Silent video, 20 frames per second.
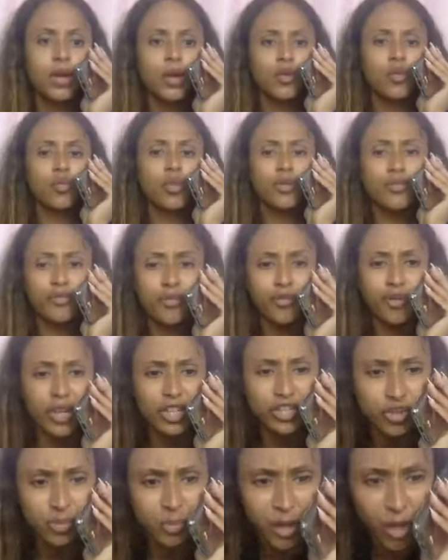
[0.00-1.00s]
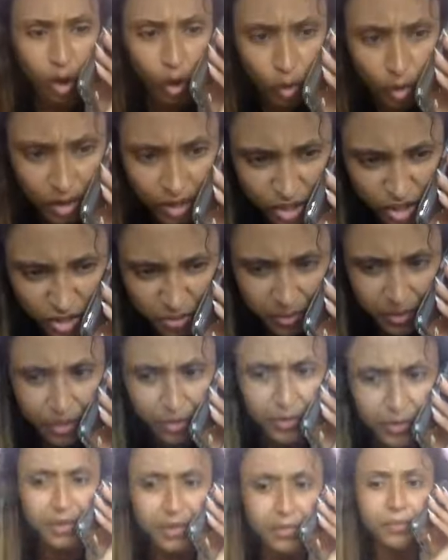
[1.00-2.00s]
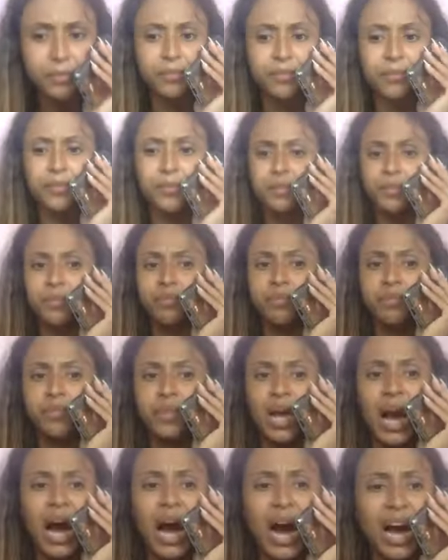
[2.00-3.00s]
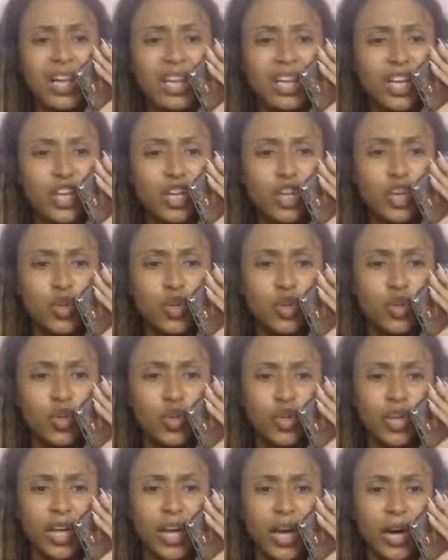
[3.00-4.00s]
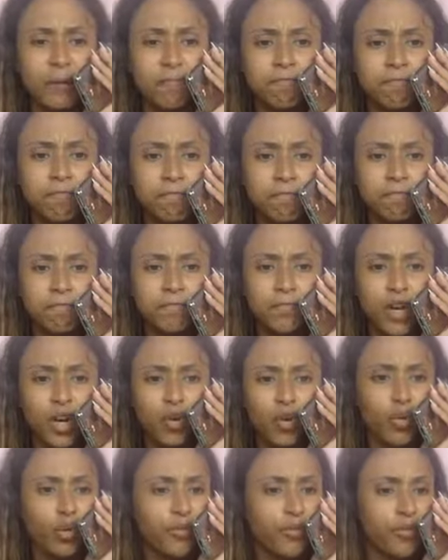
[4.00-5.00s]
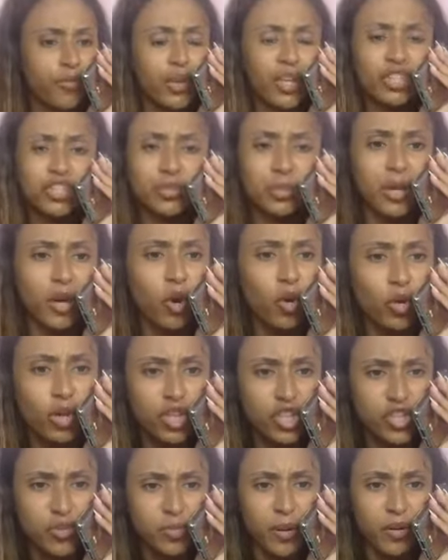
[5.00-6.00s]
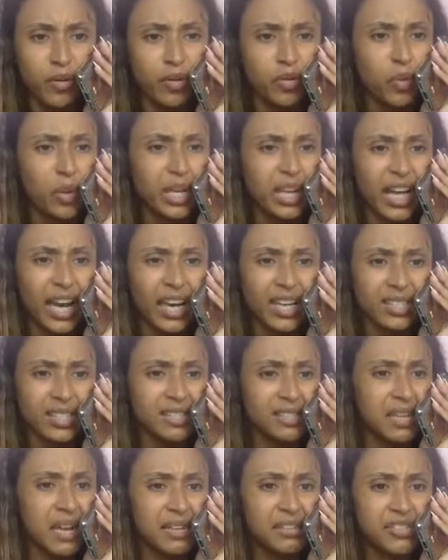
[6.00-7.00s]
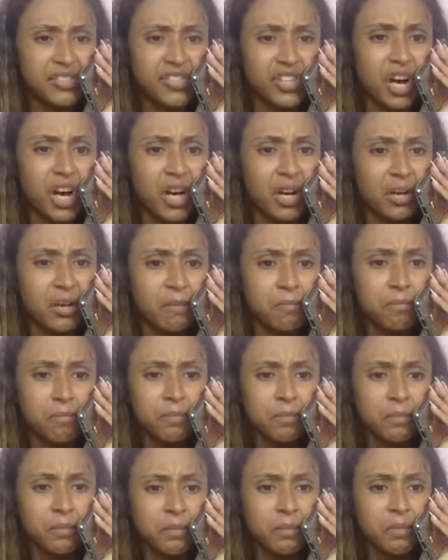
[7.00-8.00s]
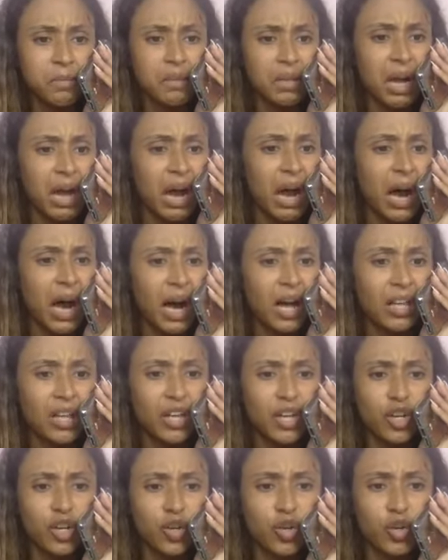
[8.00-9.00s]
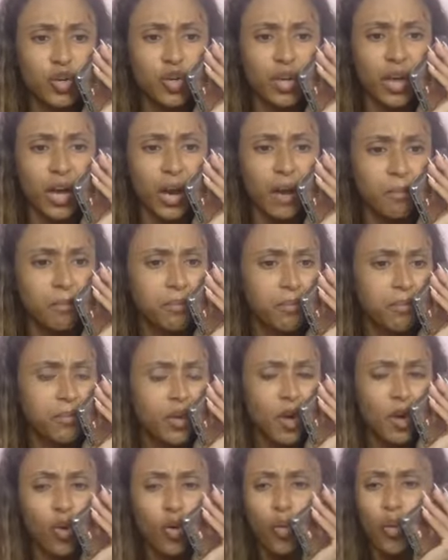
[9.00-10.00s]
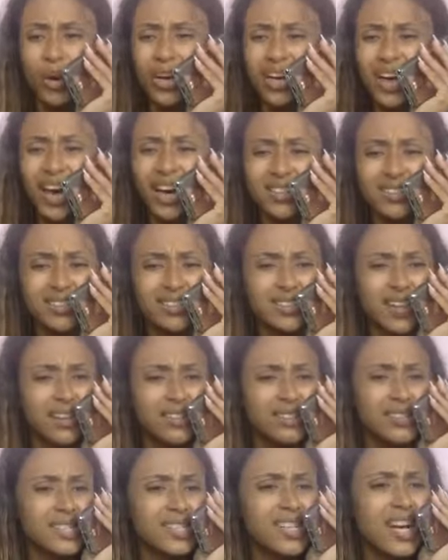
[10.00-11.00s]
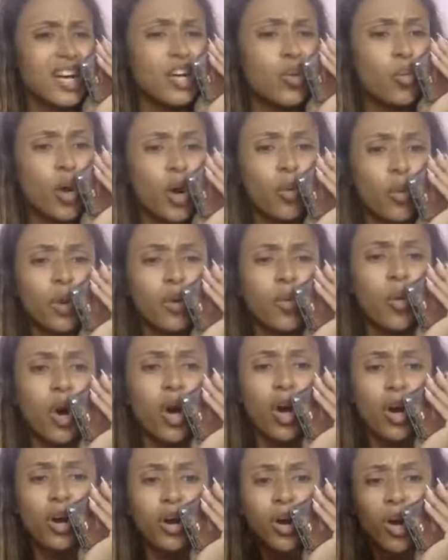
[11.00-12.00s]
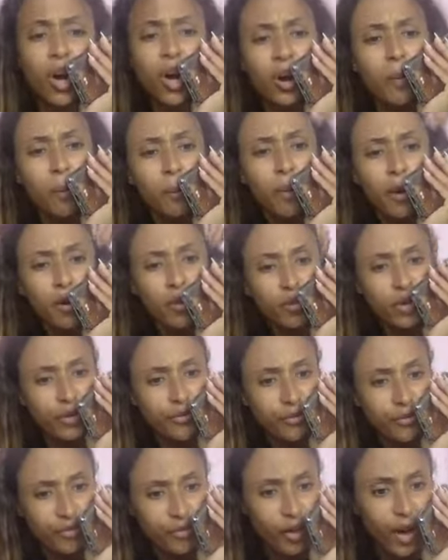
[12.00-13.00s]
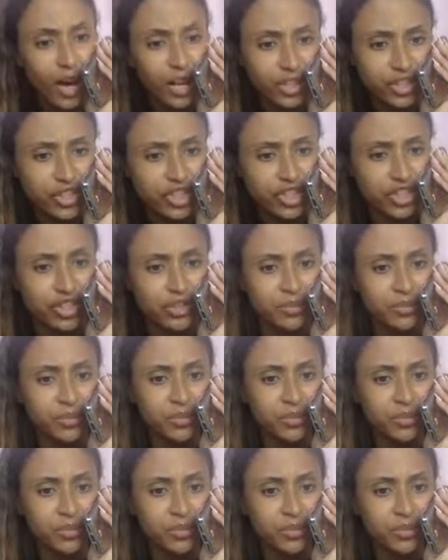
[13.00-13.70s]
Refresh me, Holy Spirit. Hallelujah. Refresh me, Holy Spirit. We can't stay stuck. Hallelujah. We can't stay stuck where we were, but refresh.